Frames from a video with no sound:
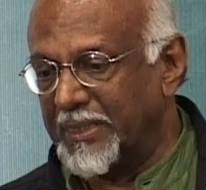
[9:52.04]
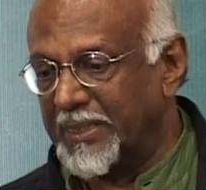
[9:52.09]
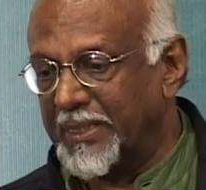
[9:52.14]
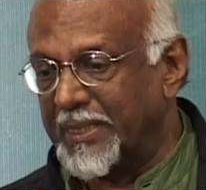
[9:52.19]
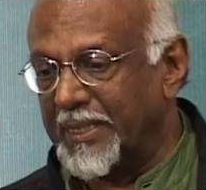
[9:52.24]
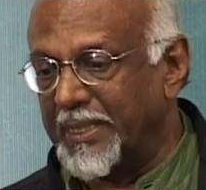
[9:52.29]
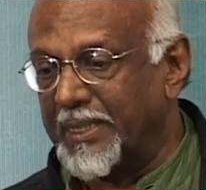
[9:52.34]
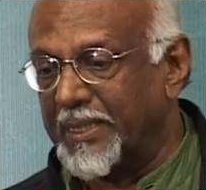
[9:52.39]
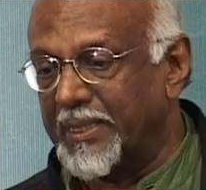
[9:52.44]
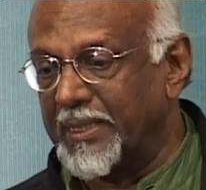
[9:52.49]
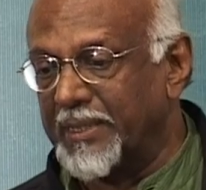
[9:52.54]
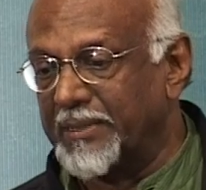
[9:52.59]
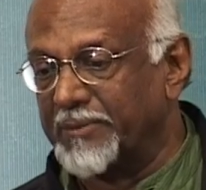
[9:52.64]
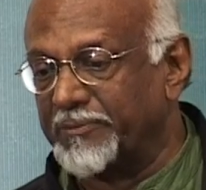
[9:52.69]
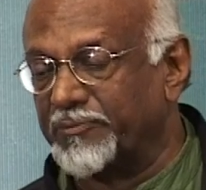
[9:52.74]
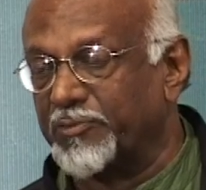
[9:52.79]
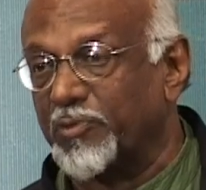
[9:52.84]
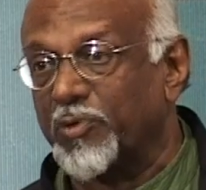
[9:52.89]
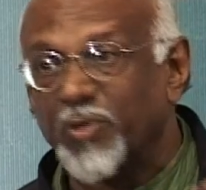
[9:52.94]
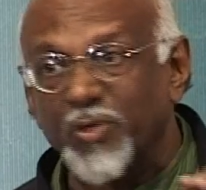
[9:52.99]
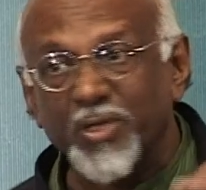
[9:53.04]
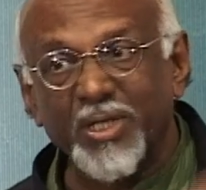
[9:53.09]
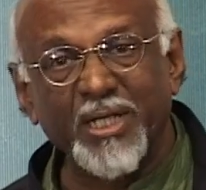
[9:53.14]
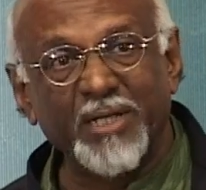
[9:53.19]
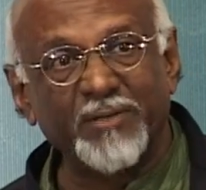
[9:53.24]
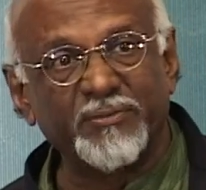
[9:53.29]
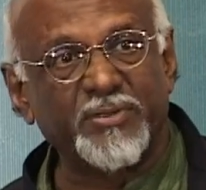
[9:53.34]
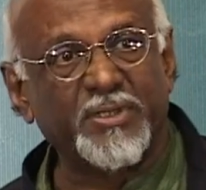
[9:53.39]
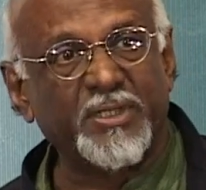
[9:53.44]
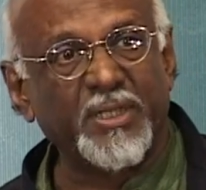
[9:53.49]
and
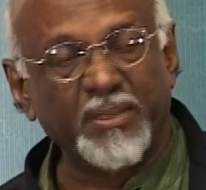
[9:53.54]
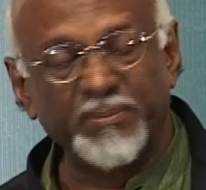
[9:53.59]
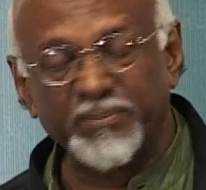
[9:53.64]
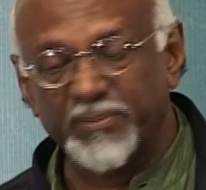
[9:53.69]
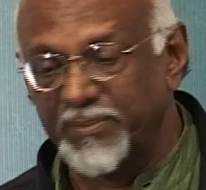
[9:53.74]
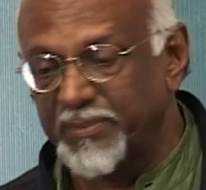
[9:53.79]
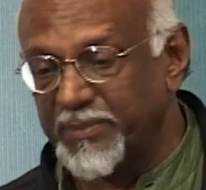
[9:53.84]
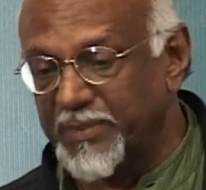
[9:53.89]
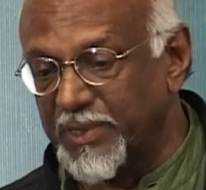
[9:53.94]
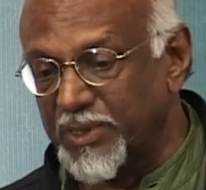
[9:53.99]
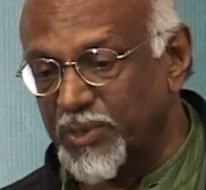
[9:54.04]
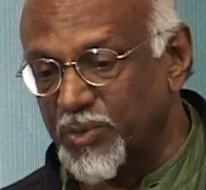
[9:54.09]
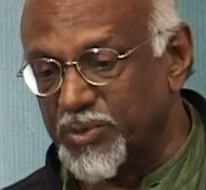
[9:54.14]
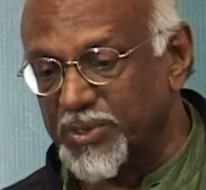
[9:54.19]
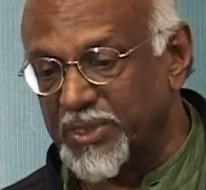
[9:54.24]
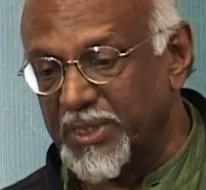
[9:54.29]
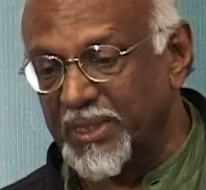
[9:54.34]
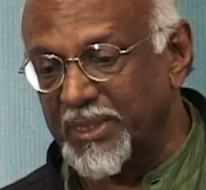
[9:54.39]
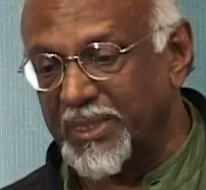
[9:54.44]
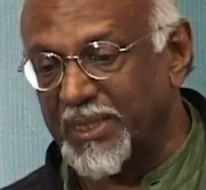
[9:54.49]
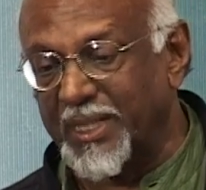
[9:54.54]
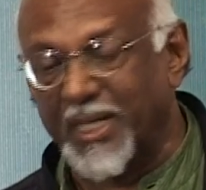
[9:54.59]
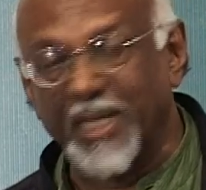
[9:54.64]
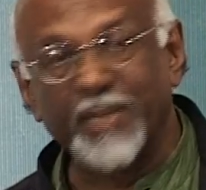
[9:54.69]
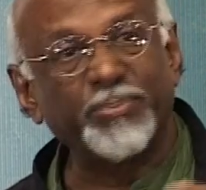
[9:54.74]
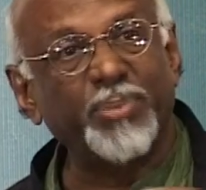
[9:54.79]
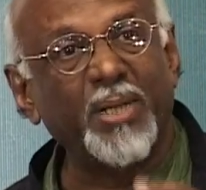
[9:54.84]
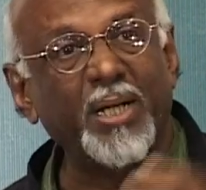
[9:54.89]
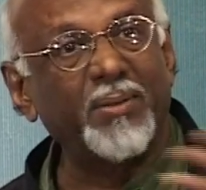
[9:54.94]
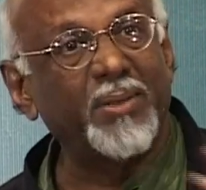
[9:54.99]
photographs them using
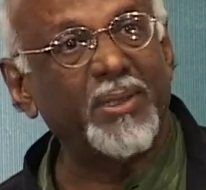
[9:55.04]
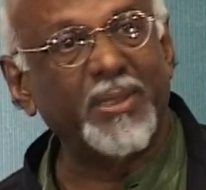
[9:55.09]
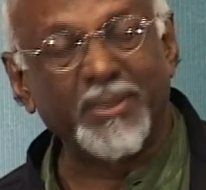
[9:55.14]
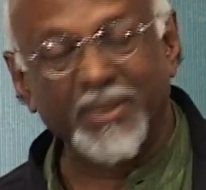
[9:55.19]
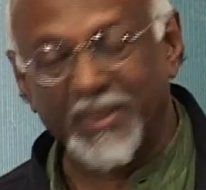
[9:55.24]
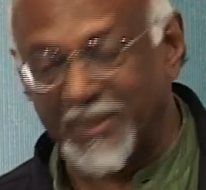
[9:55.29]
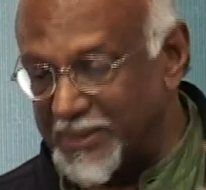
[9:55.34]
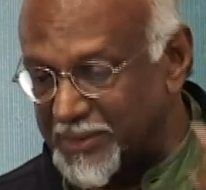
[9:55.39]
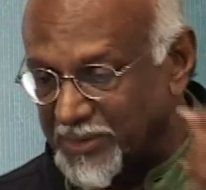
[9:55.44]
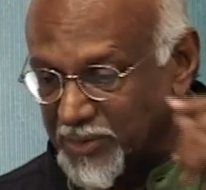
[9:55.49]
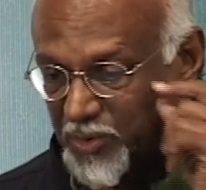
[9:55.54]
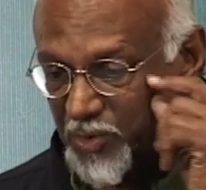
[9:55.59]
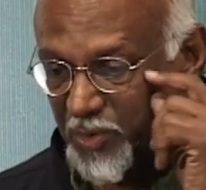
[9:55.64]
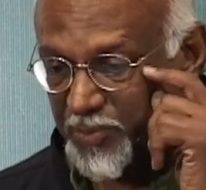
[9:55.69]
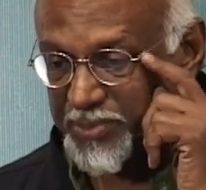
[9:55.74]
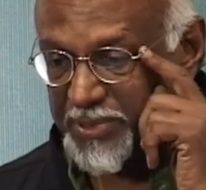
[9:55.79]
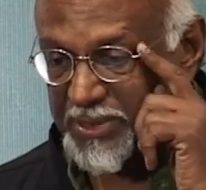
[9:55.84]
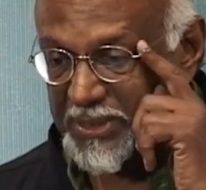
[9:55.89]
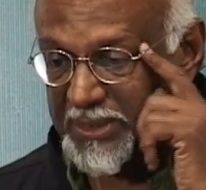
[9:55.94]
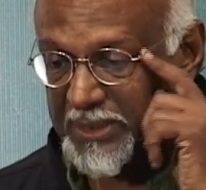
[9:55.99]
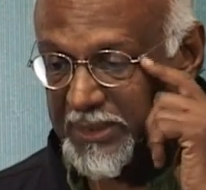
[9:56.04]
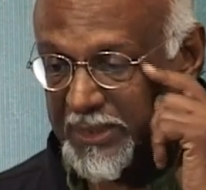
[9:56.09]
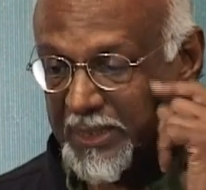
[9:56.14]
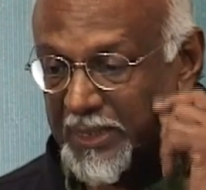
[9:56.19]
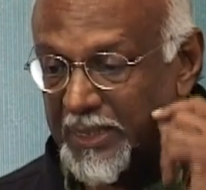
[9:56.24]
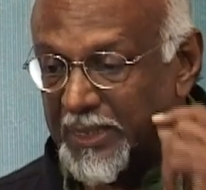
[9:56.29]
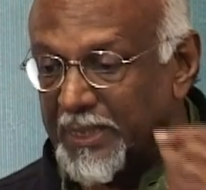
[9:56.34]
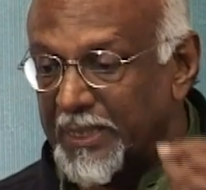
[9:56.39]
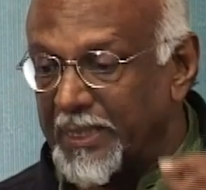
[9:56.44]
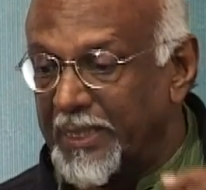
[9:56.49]
high-powered telescopes
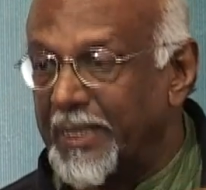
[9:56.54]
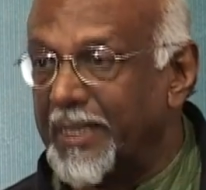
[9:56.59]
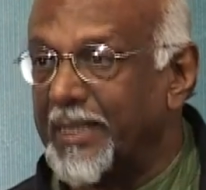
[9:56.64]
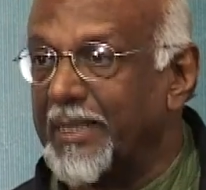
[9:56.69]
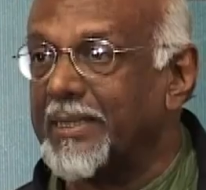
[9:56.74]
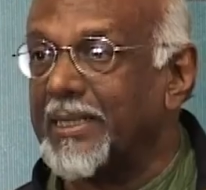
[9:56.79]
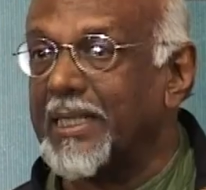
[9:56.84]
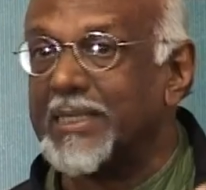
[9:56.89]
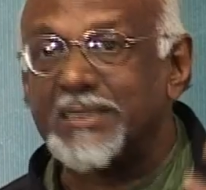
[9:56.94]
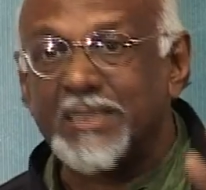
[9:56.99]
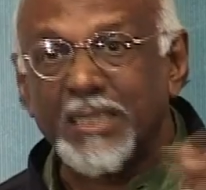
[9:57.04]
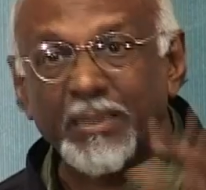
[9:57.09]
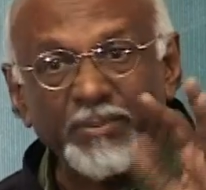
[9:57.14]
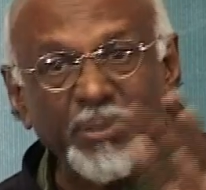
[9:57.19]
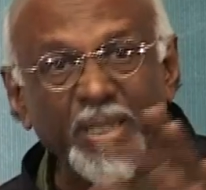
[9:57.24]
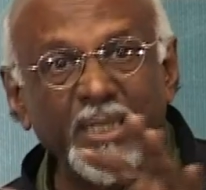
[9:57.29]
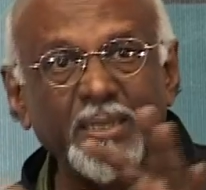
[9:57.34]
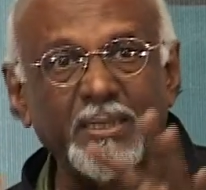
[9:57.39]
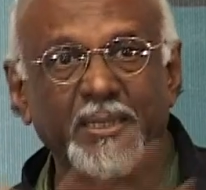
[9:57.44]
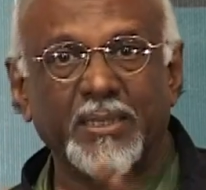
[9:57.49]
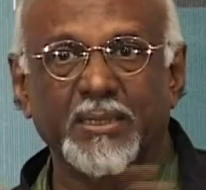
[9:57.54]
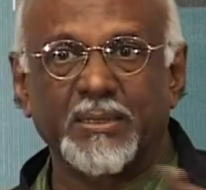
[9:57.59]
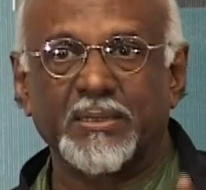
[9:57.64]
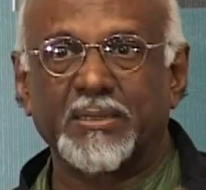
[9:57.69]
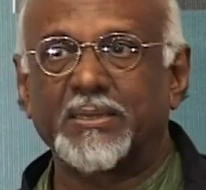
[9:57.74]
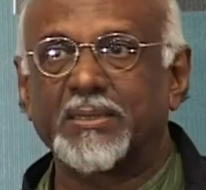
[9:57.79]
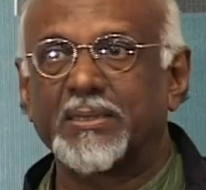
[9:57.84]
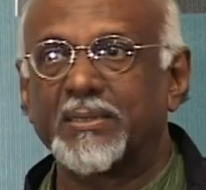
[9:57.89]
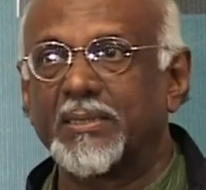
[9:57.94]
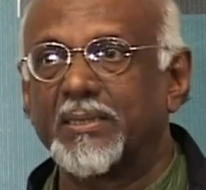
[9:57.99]
and assembling
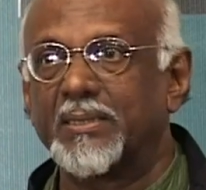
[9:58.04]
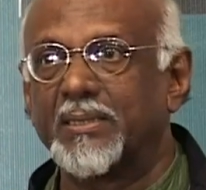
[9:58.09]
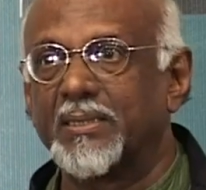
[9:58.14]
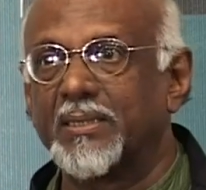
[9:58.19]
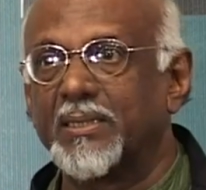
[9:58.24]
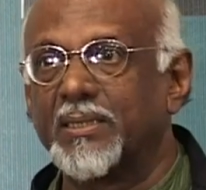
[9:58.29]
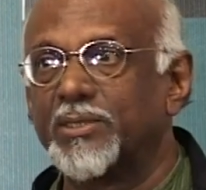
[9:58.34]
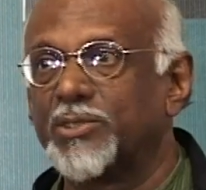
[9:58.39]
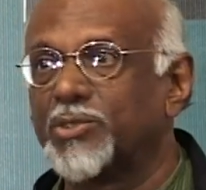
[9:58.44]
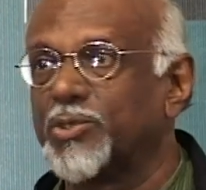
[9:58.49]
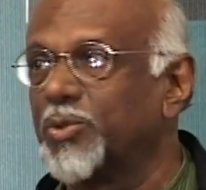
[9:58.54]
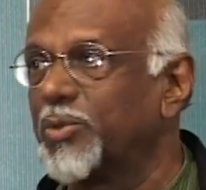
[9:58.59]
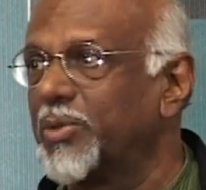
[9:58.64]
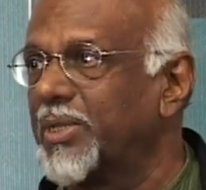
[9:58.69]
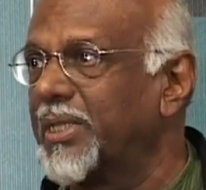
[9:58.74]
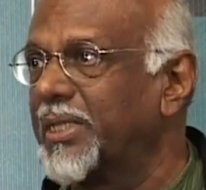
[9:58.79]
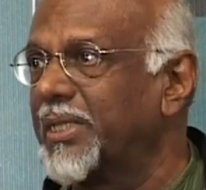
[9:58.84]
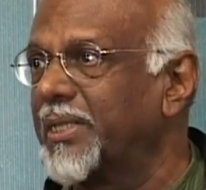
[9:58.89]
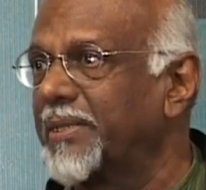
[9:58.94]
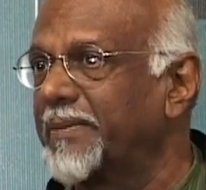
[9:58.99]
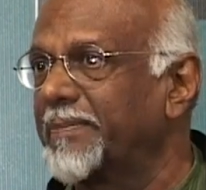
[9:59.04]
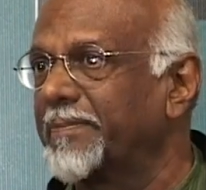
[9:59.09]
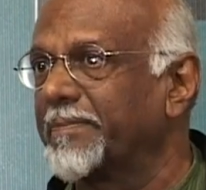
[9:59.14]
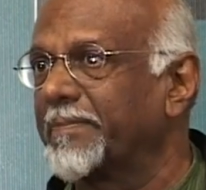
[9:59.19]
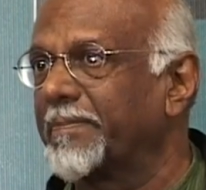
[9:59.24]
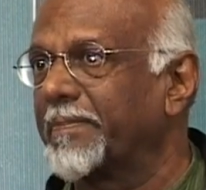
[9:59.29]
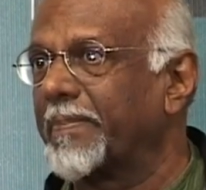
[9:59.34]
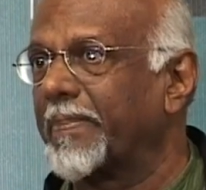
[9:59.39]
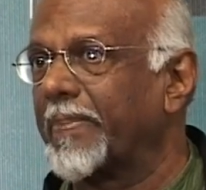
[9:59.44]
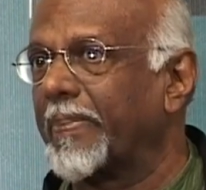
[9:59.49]
these into a
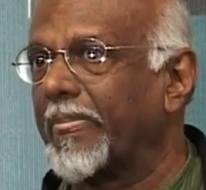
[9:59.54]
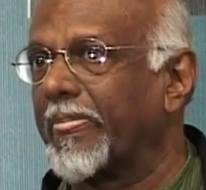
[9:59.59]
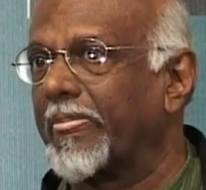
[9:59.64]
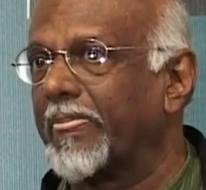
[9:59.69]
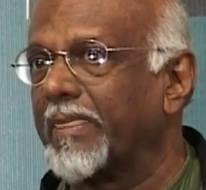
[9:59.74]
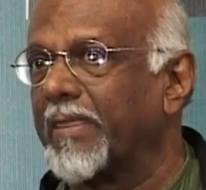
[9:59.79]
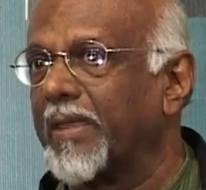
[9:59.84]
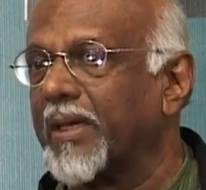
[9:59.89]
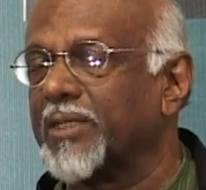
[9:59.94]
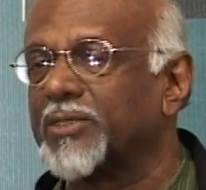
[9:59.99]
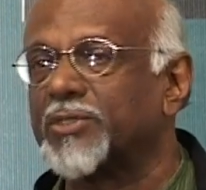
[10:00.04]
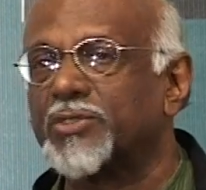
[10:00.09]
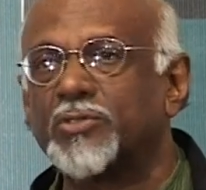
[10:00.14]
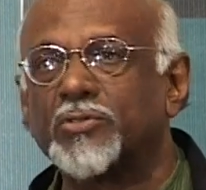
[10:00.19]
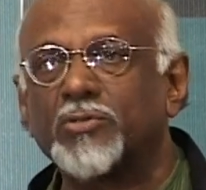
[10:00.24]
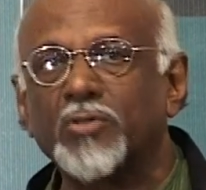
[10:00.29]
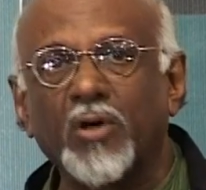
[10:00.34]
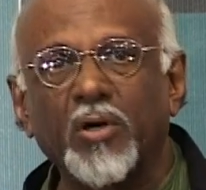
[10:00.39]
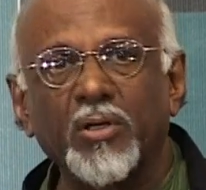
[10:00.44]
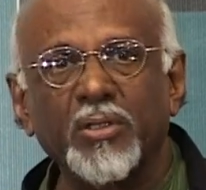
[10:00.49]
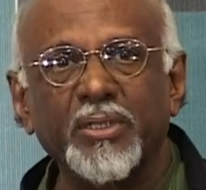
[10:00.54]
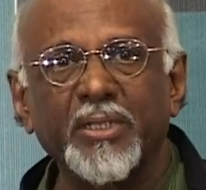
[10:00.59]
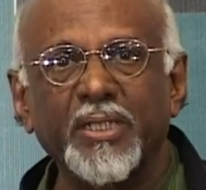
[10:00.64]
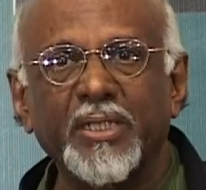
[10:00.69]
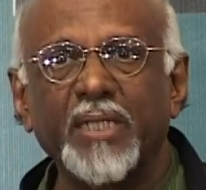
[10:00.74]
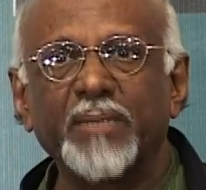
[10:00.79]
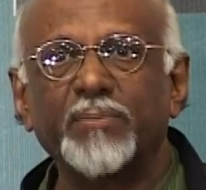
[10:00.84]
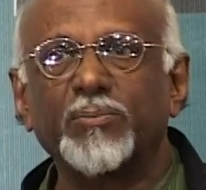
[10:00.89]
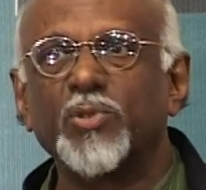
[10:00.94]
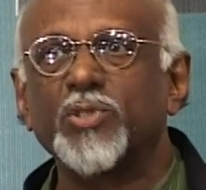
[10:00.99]

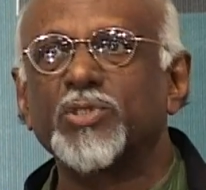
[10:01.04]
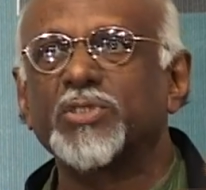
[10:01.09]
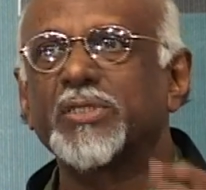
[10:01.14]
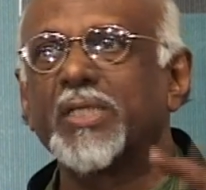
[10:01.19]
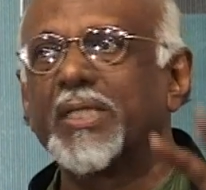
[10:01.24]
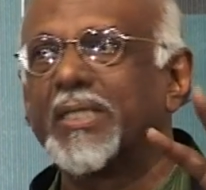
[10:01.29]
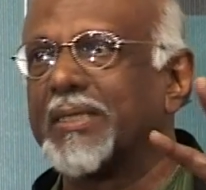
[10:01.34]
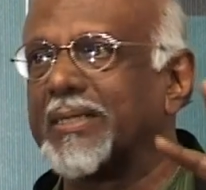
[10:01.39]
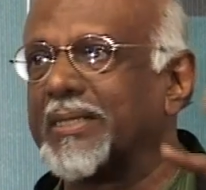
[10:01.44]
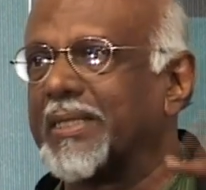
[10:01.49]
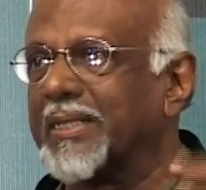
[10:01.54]
extraordinary mosaic, a